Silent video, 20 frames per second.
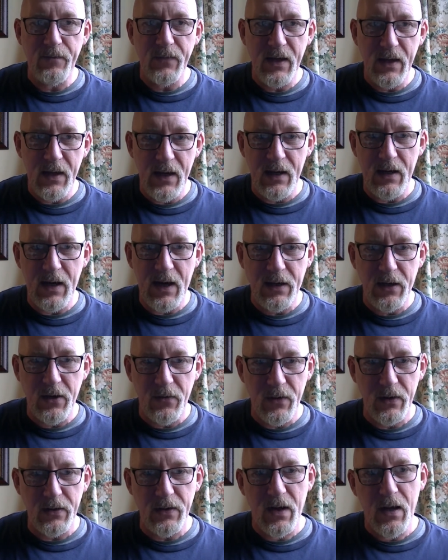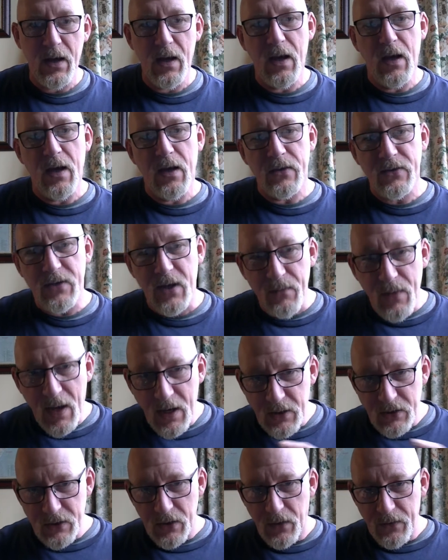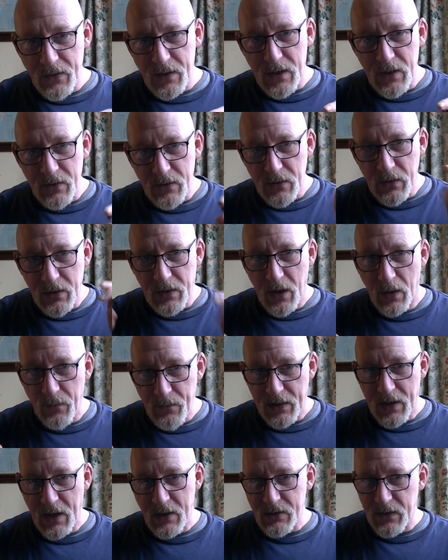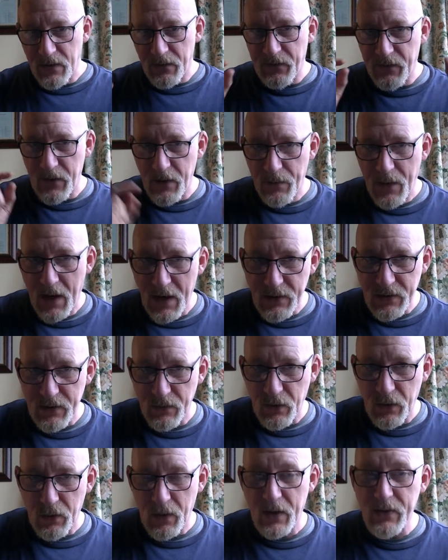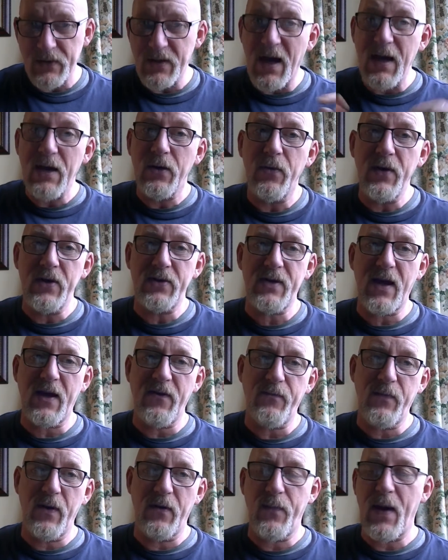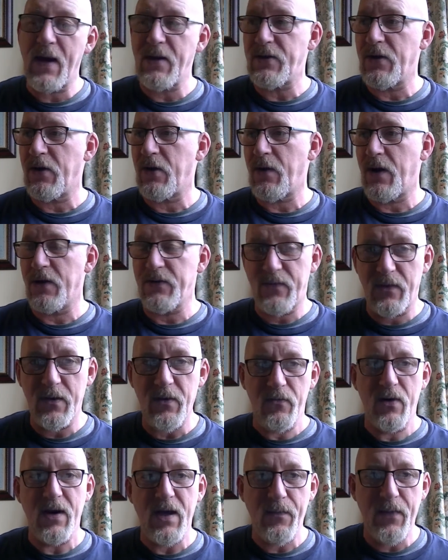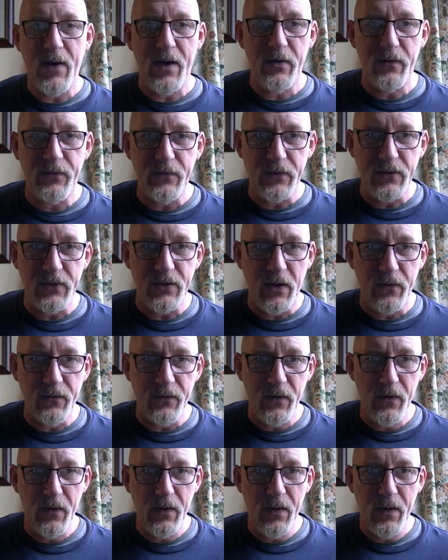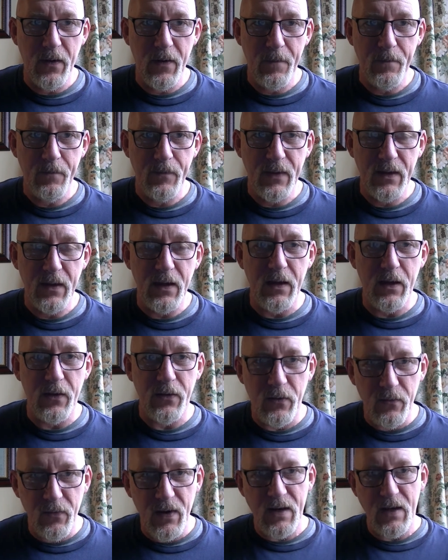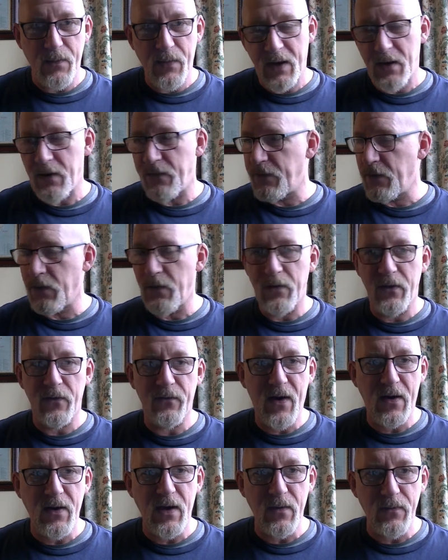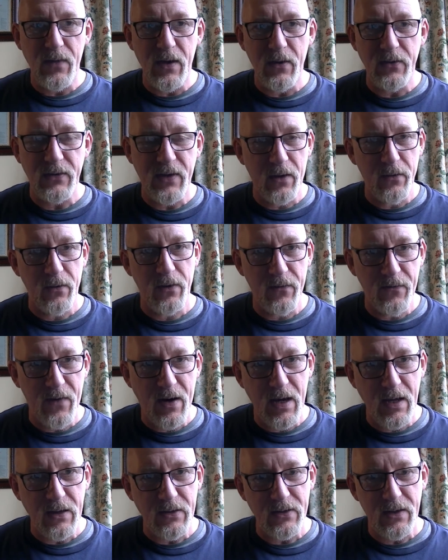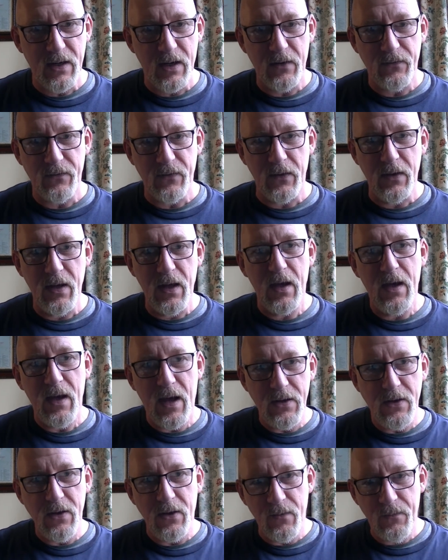inaccurate. So make sure that you do a combination of verbatim quotes. I always save verbatim quotes for the really powerful stuff. You know, they're really powerful, or they're very amusing, or they're very insightful, and you can